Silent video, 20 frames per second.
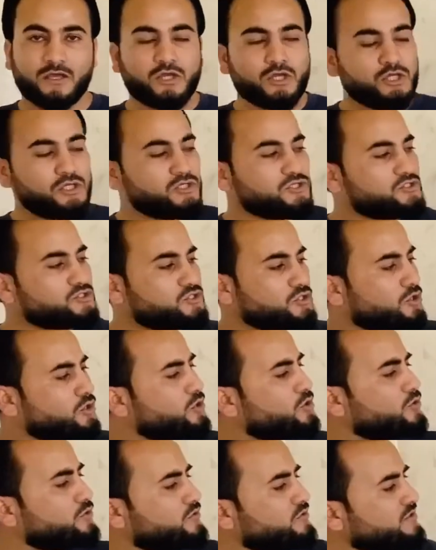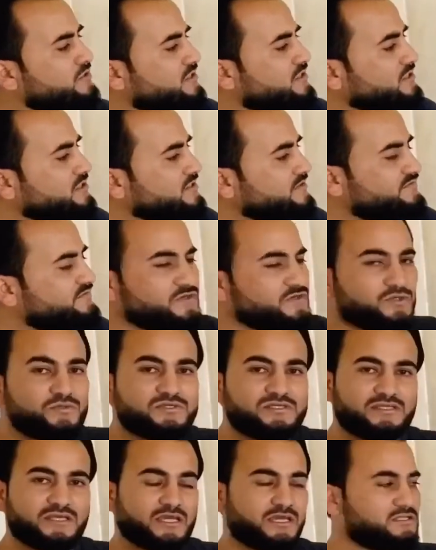So if you
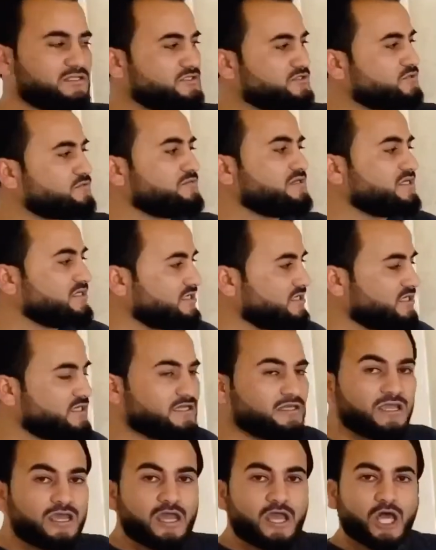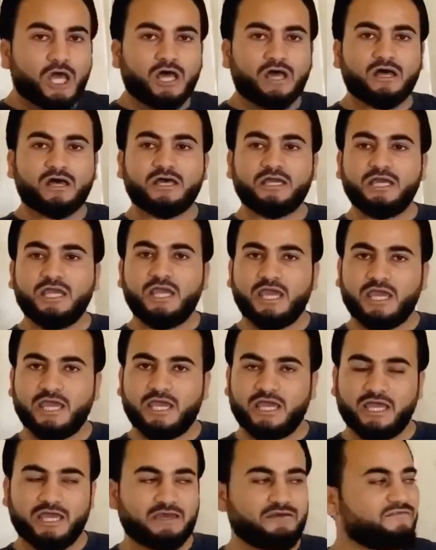say to me, I
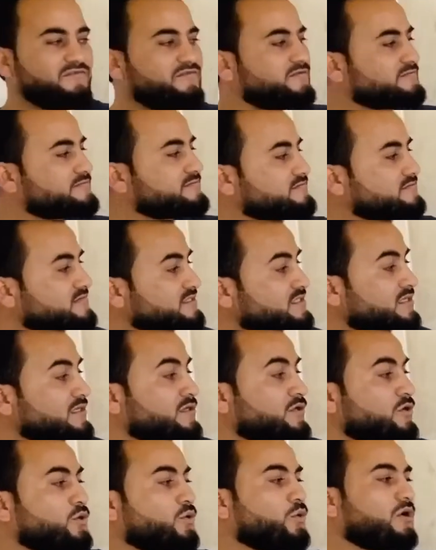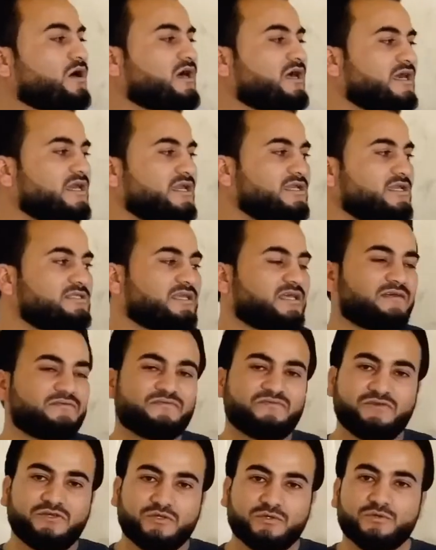have quite a
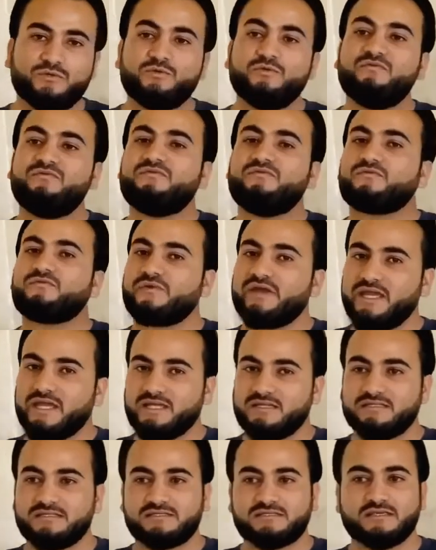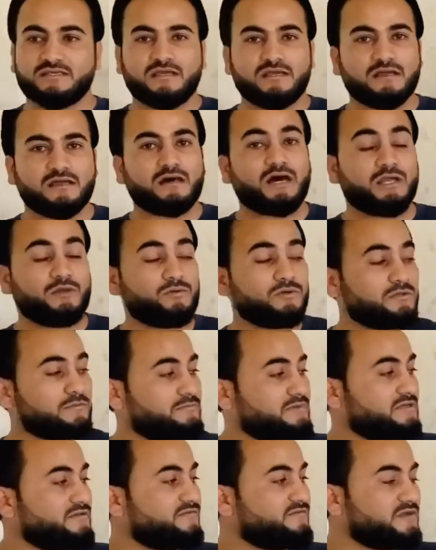few friends, I will be
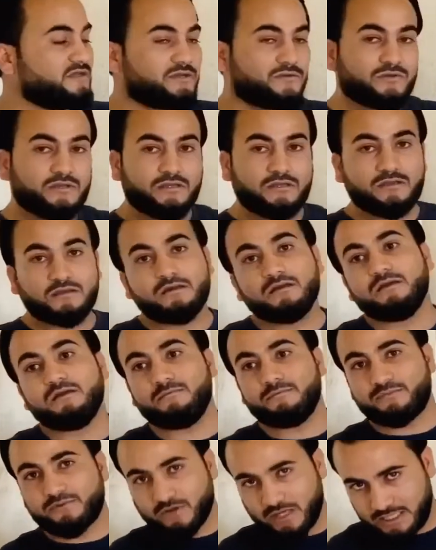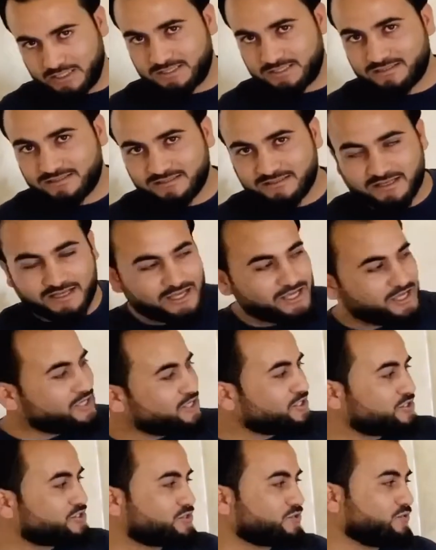very impressed.
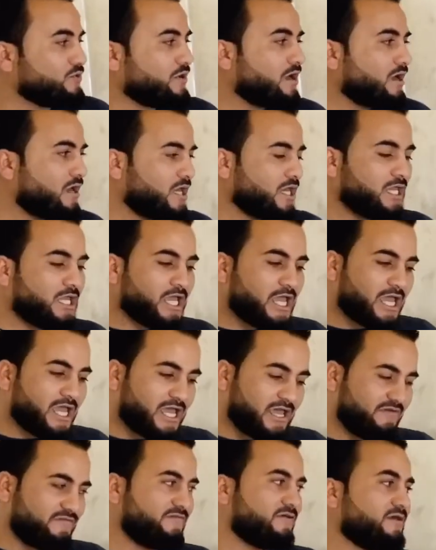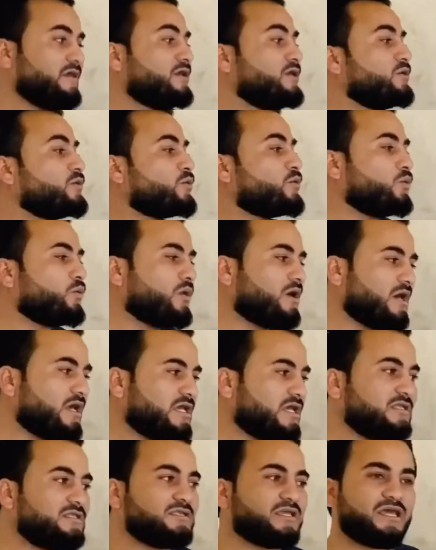So I have quite
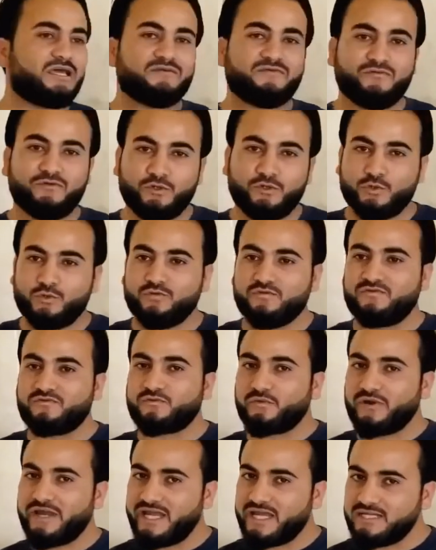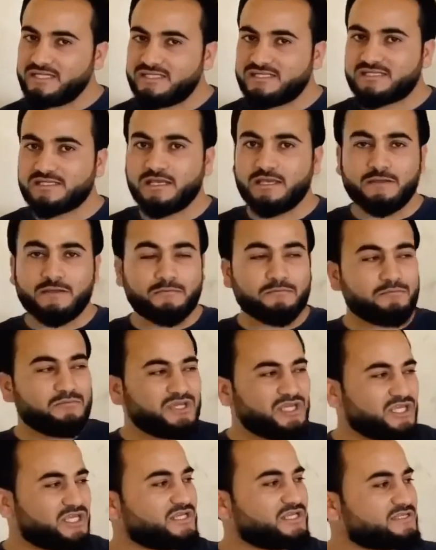a few friends
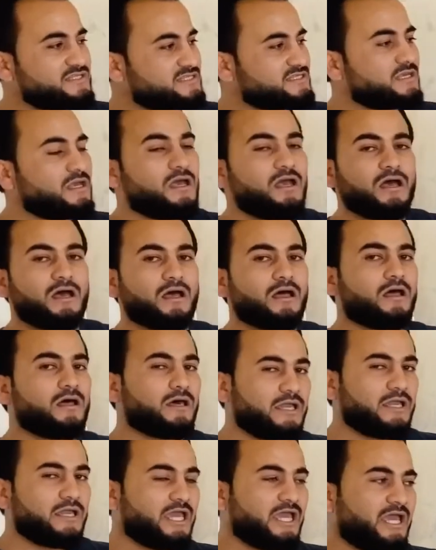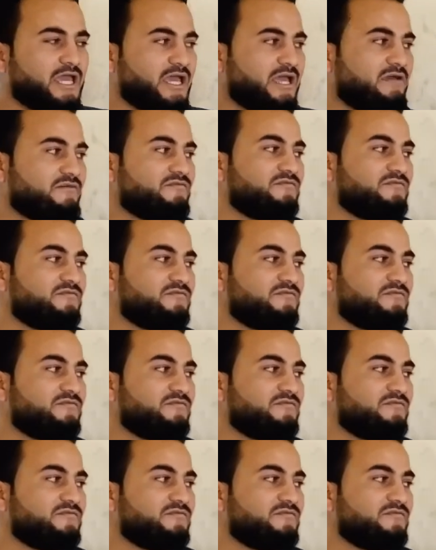means I have